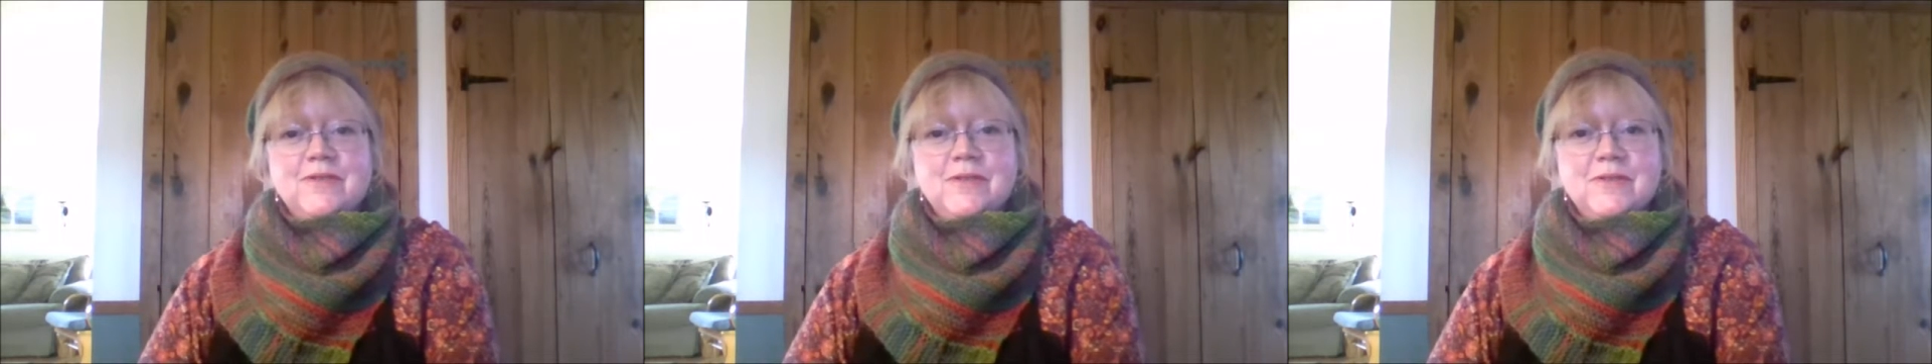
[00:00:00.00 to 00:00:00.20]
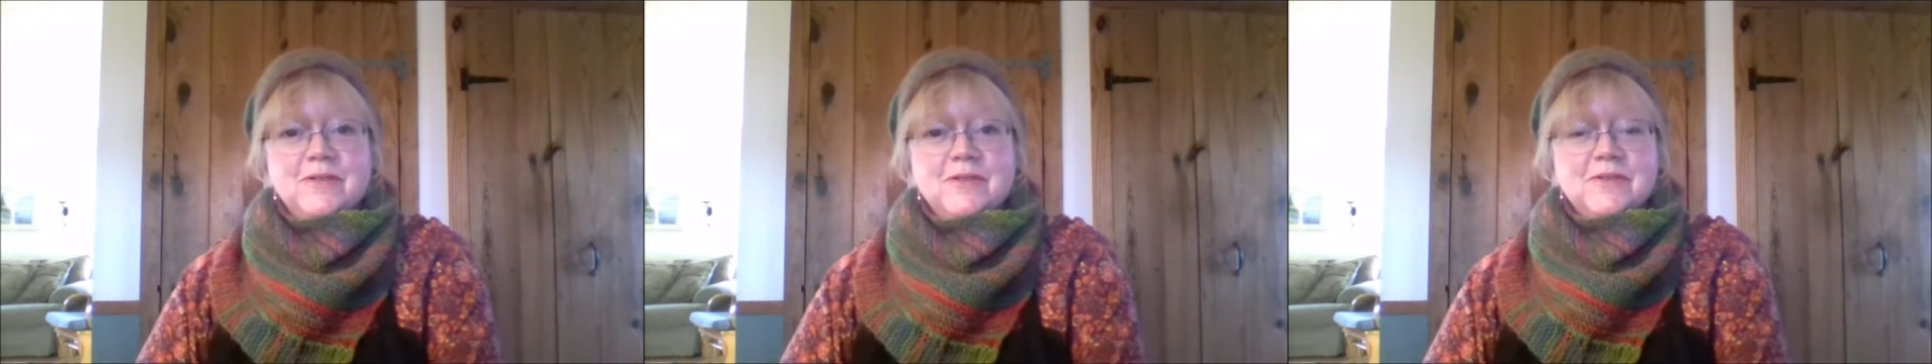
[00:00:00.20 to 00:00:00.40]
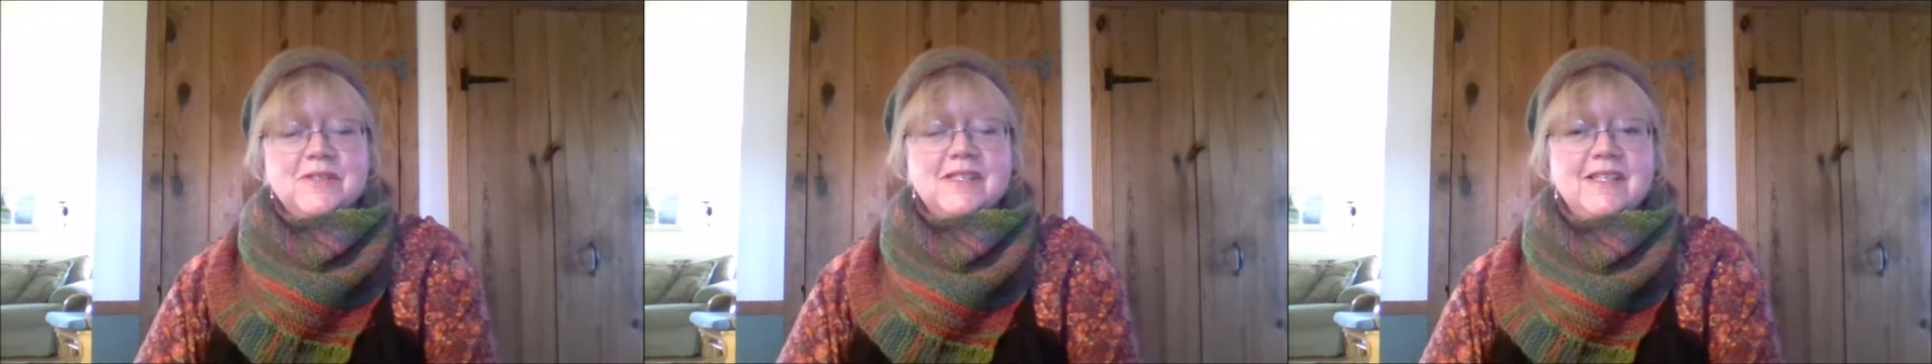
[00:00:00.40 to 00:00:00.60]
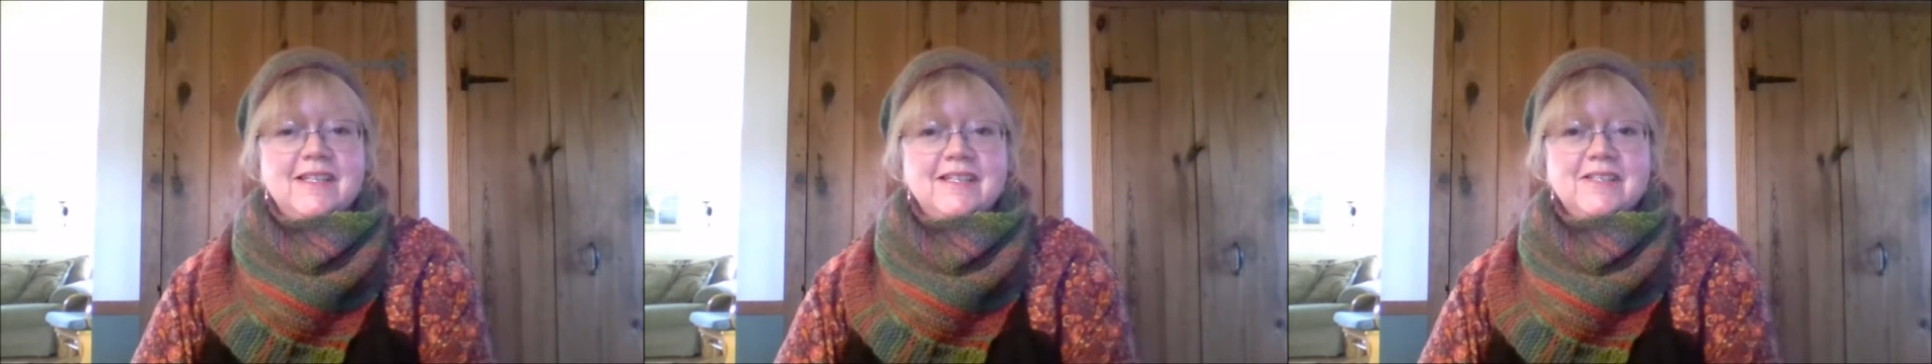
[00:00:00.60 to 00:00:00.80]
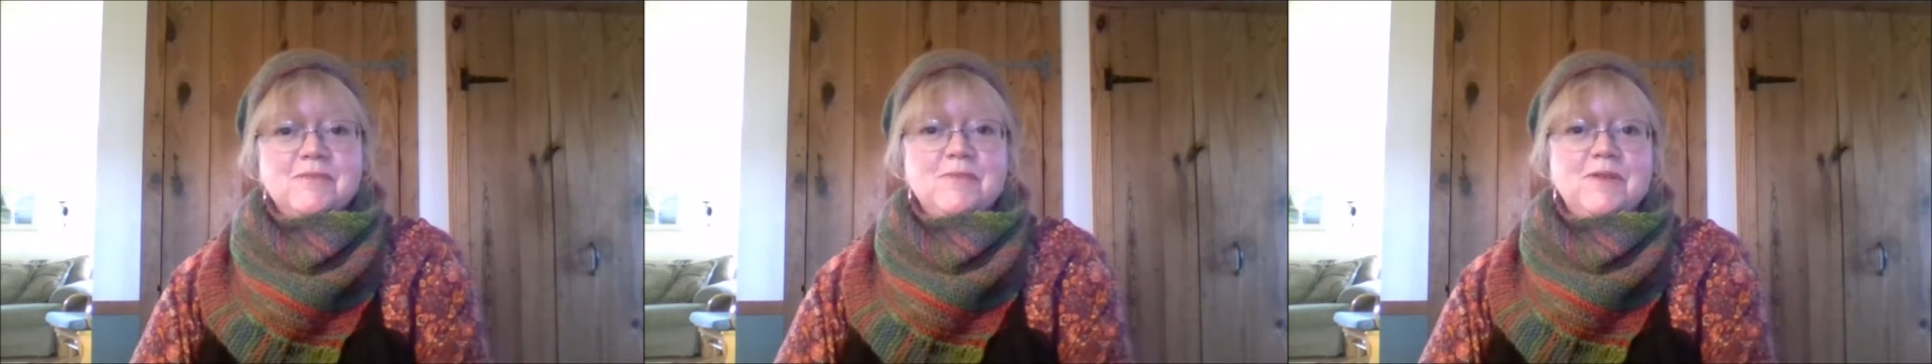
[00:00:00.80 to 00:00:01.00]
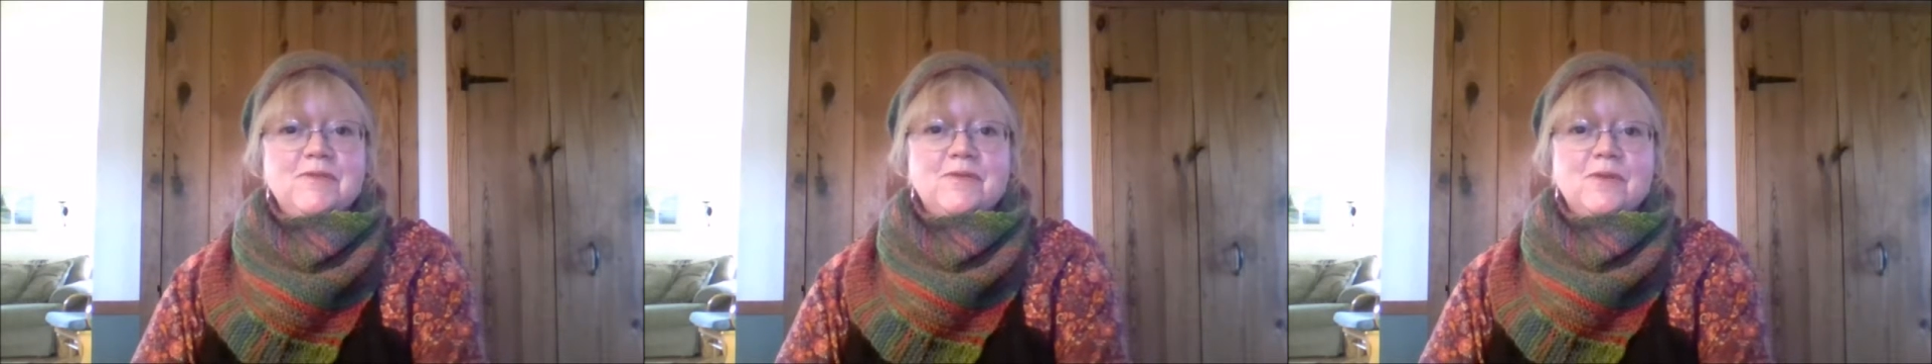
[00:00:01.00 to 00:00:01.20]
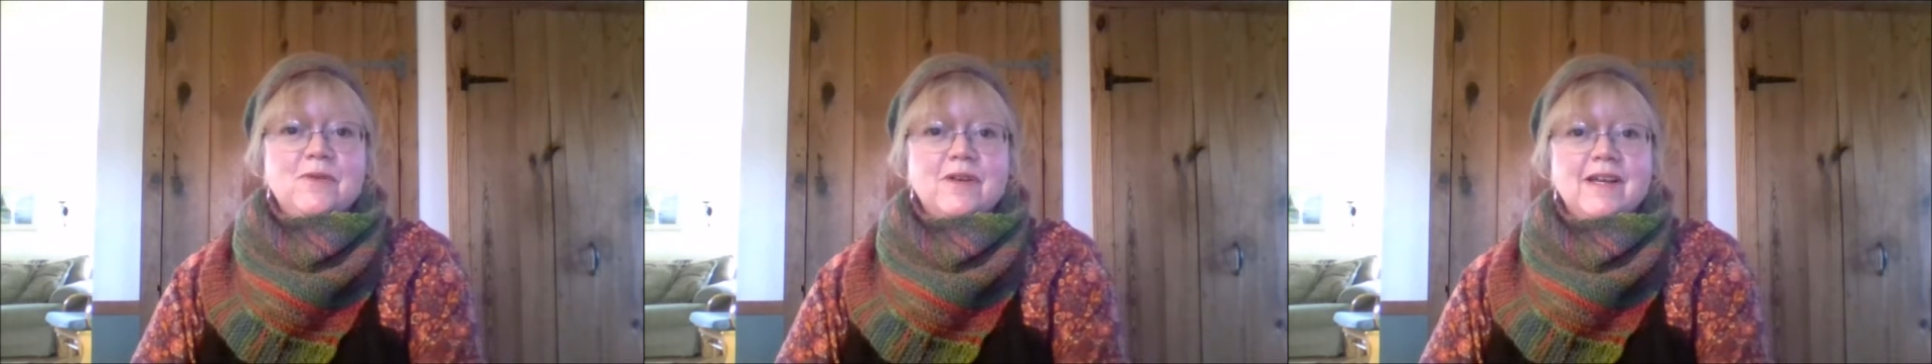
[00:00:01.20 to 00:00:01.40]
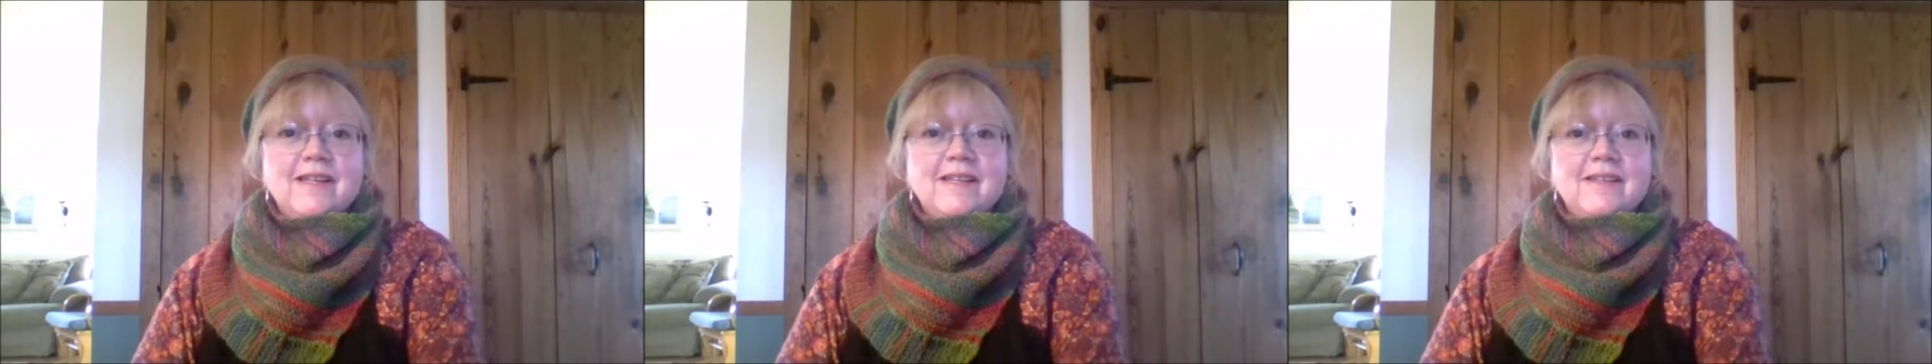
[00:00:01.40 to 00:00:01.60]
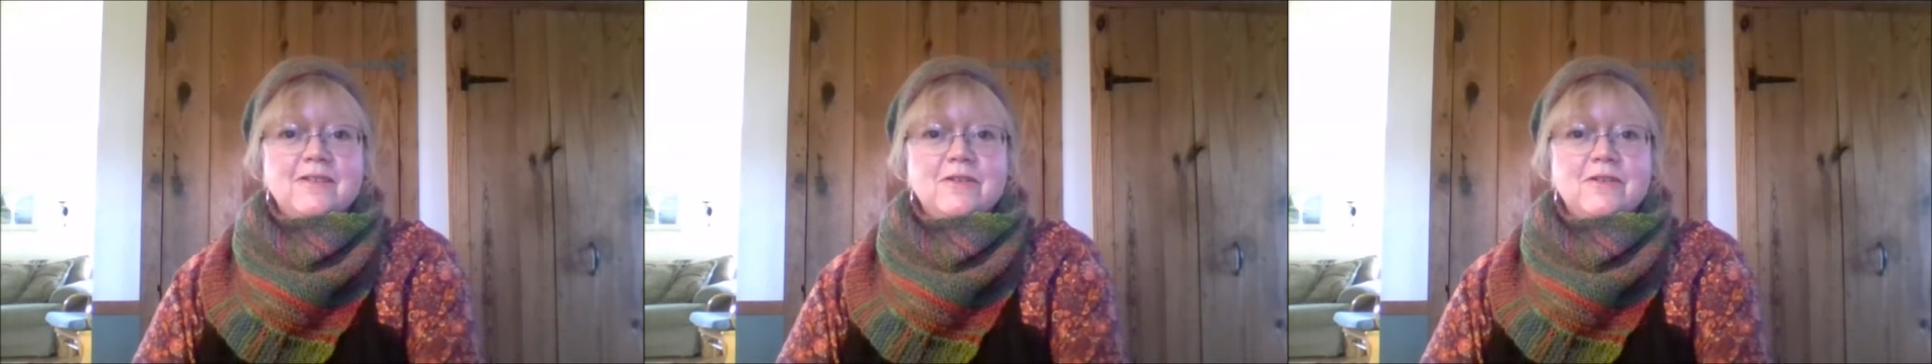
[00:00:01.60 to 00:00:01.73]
few of those things before I